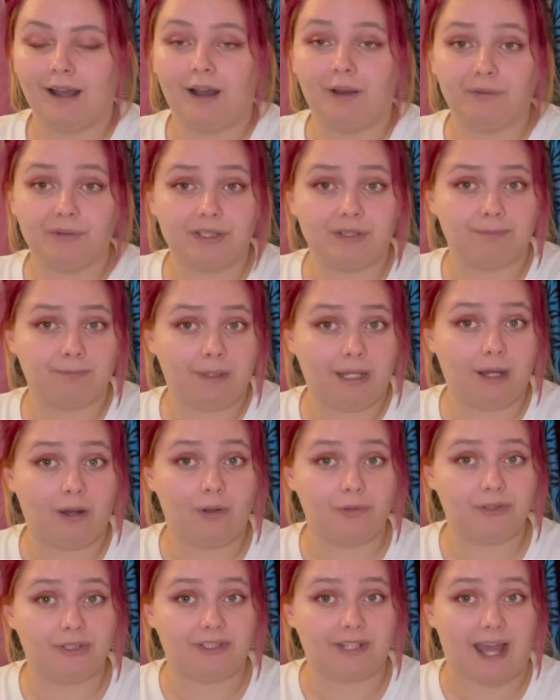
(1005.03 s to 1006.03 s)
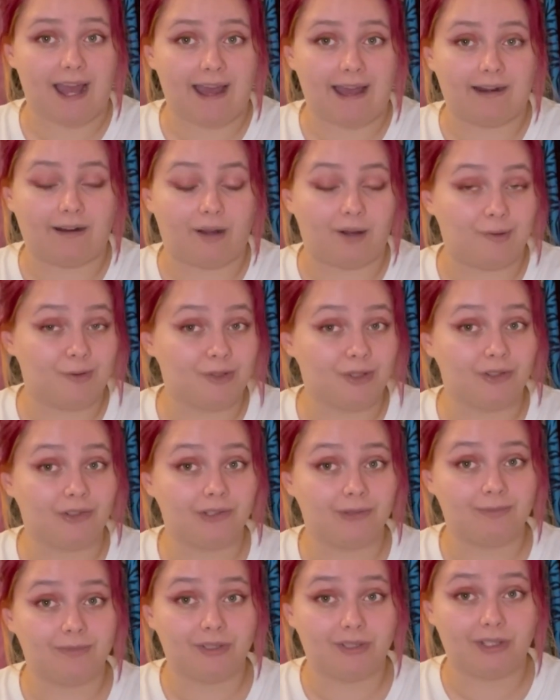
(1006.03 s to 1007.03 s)
a big old sad. I was on
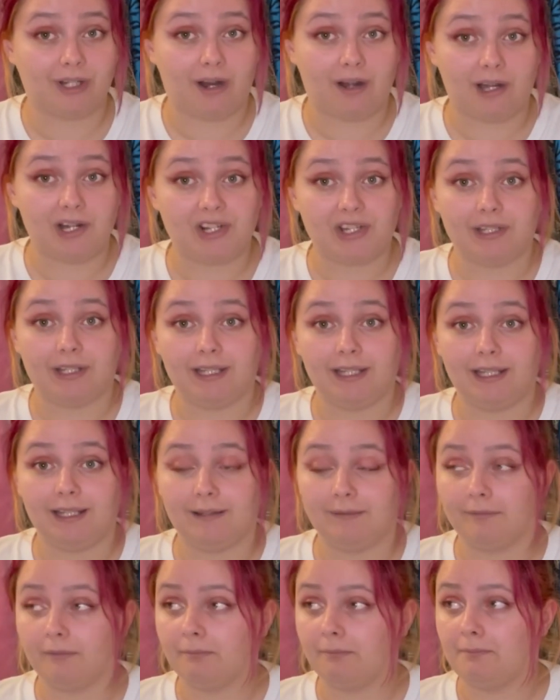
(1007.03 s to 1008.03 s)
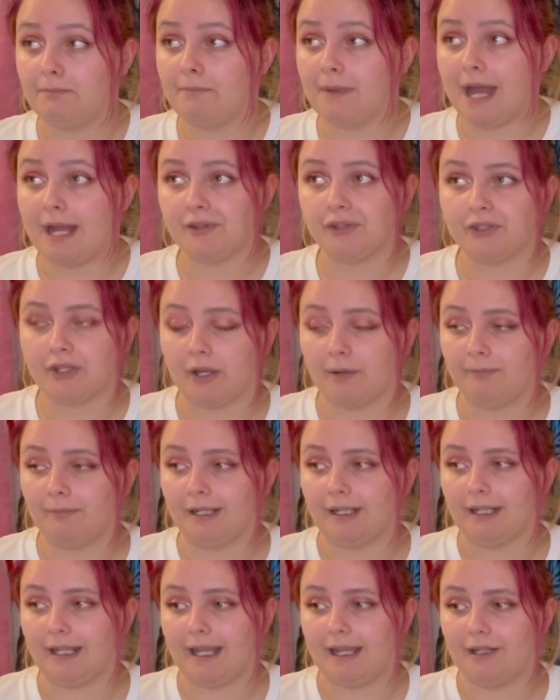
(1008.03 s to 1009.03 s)
some seriously messed up
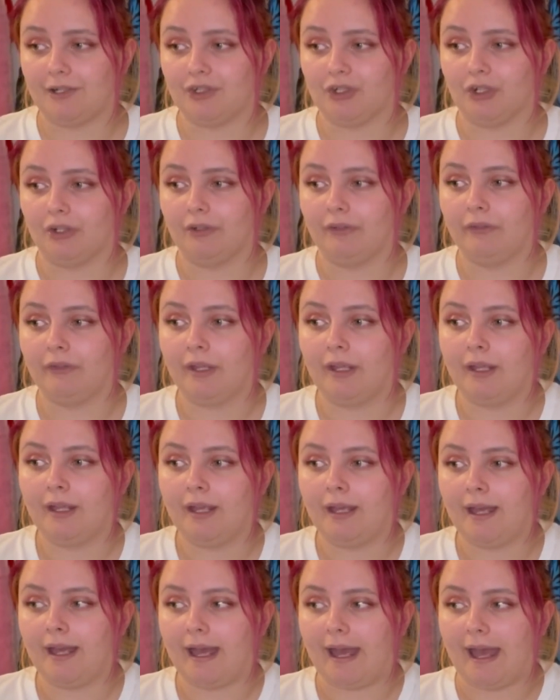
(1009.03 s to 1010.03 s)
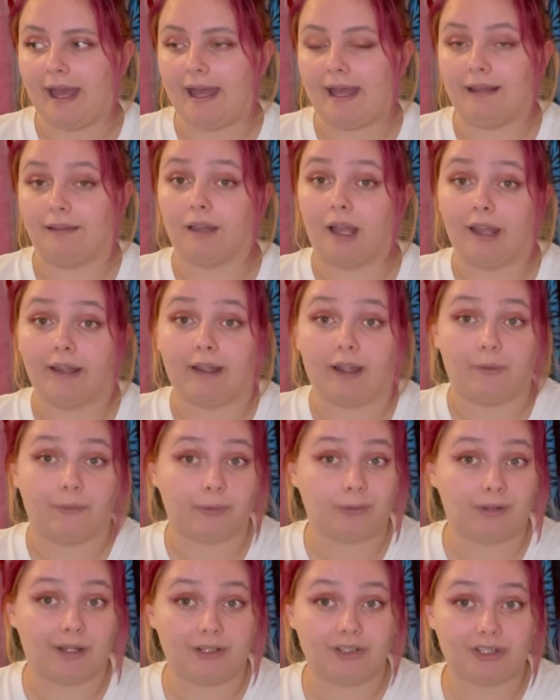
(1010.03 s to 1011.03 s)
medication. And like, I
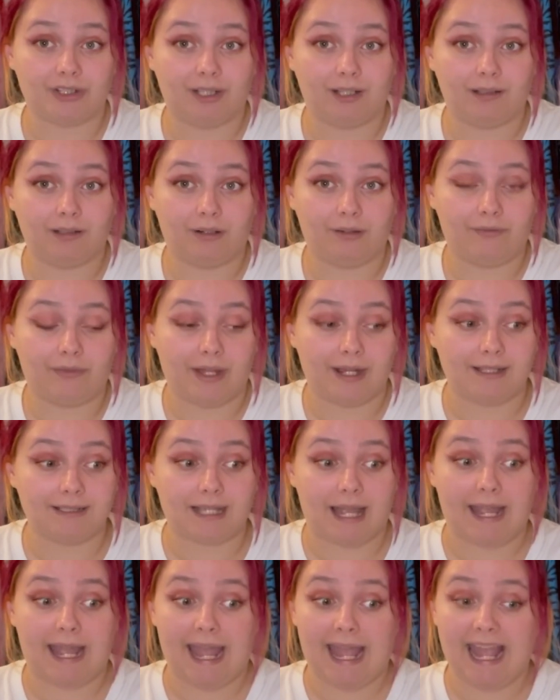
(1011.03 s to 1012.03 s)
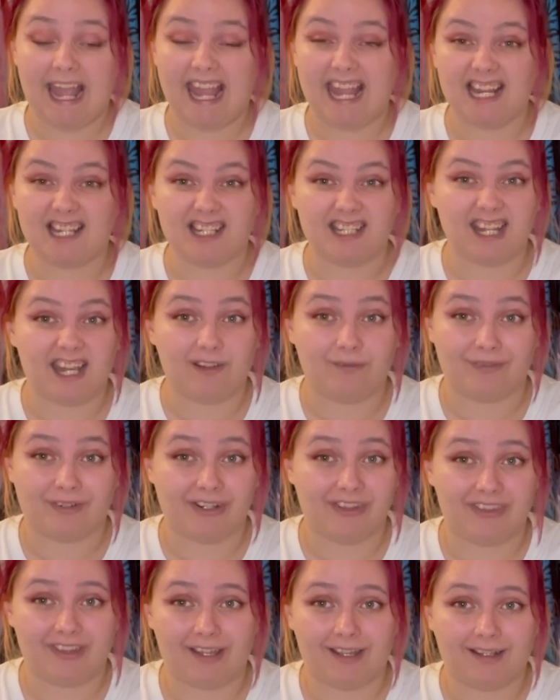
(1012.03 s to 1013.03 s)
was questioning a lot of things. I hated
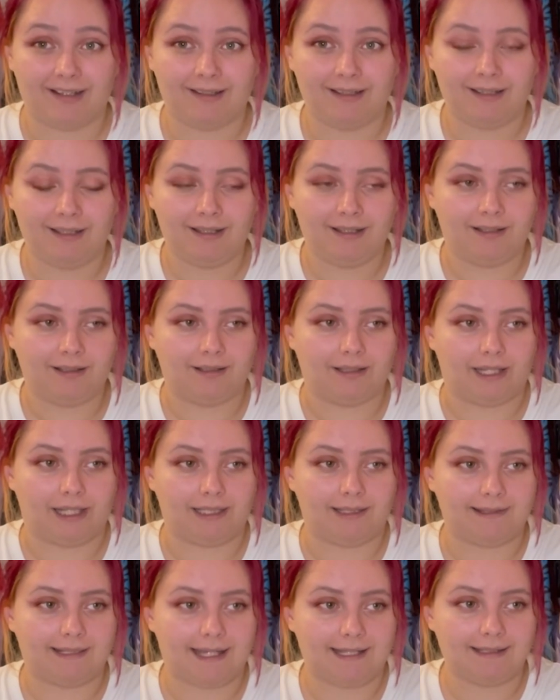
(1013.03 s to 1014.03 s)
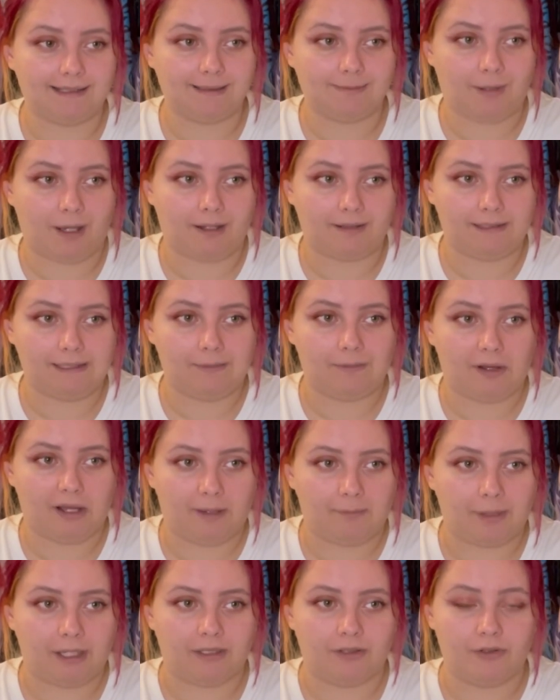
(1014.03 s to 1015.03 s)
everything. Like, that's partly
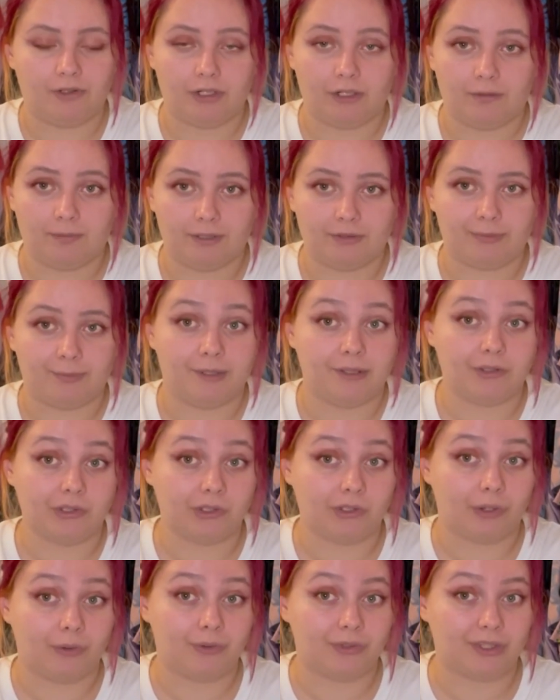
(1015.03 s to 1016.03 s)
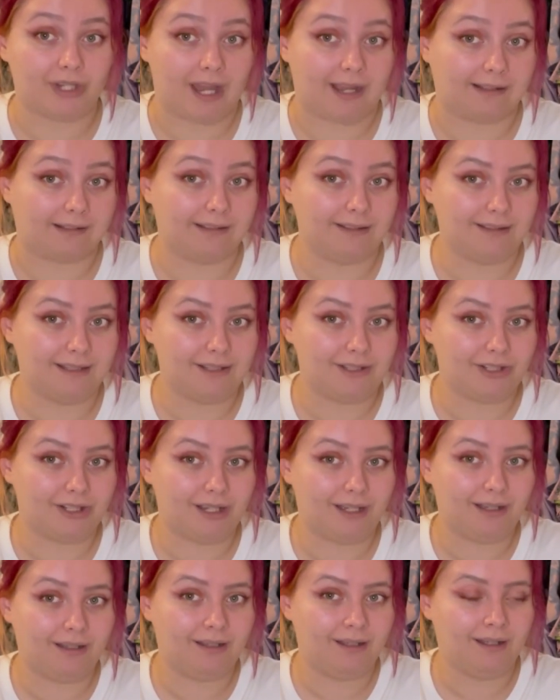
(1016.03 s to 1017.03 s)
why my YouTube has been so stagnant this
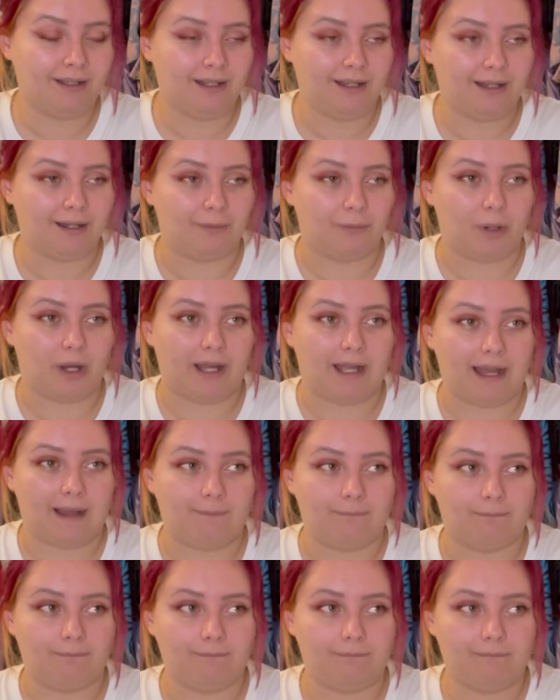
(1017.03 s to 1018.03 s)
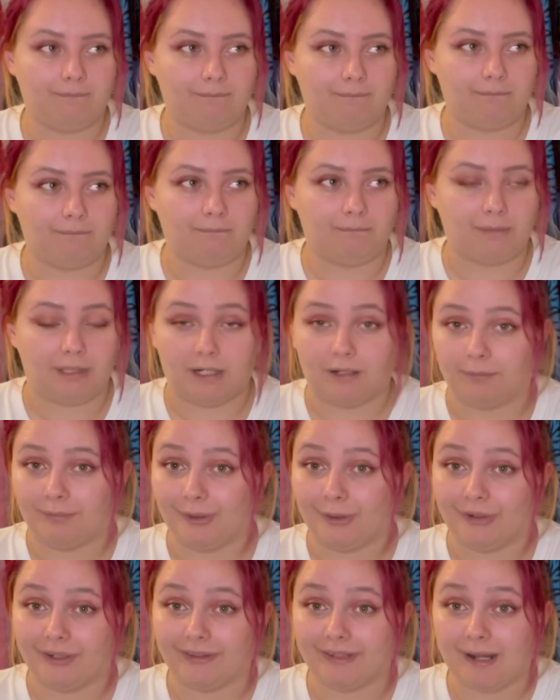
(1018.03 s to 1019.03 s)
year and why I haven't been
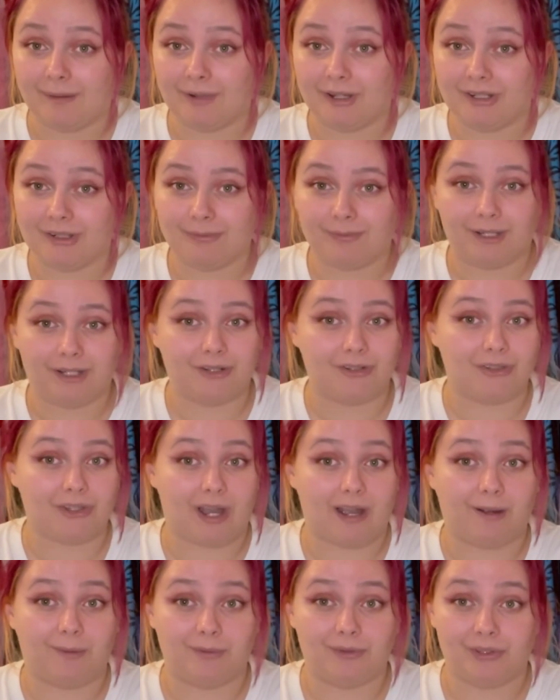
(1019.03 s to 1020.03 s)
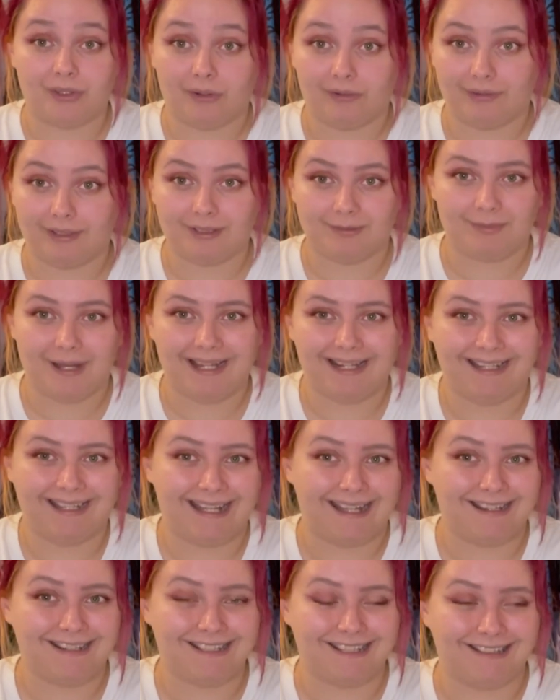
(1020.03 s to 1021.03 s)
uploading that much, because I was on this
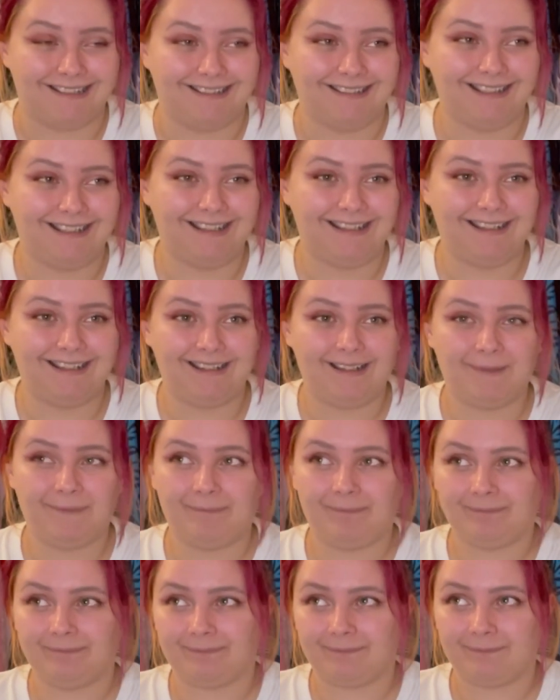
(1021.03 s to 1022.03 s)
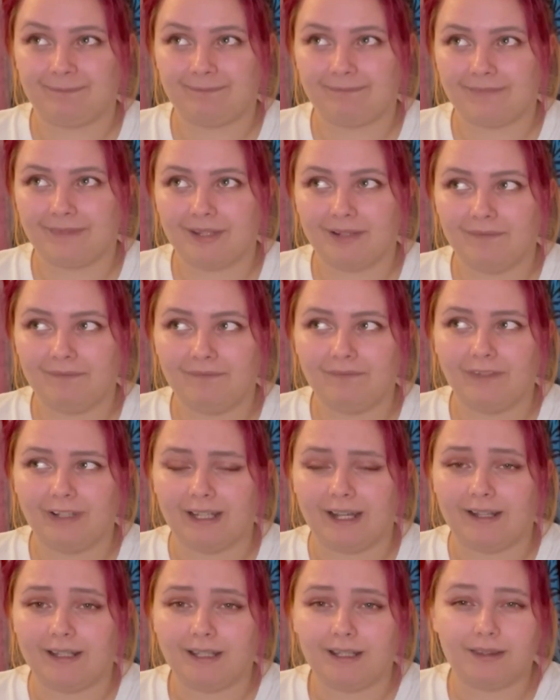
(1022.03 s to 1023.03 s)
medication for
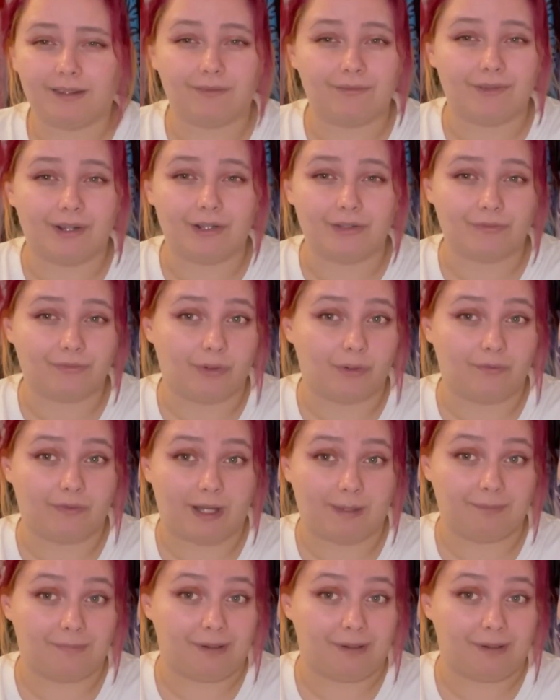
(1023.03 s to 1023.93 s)
like the first 4 or 5